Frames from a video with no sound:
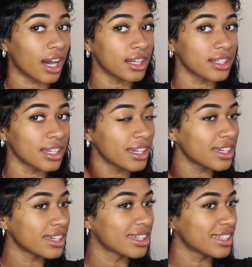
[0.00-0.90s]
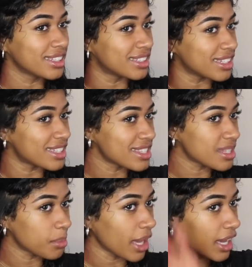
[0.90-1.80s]
gotten it, did this
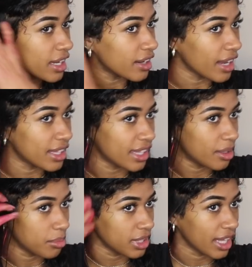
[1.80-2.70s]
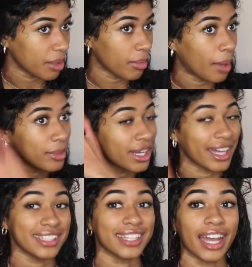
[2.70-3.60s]
to my hair and then been like, mom, look,
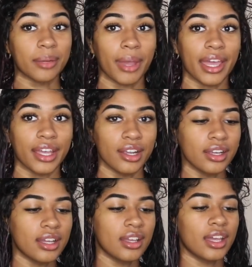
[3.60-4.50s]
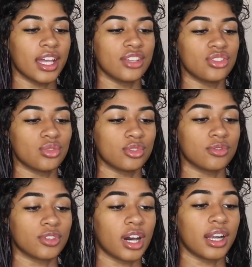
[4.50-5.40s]
I dyed my hair. And she would
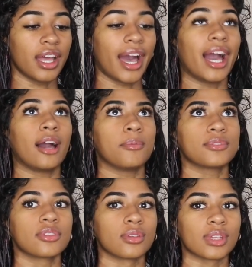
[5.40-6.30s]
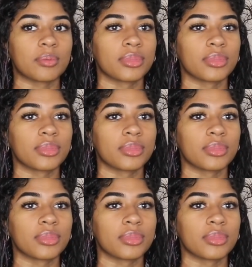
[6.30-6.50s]
have gone absolutely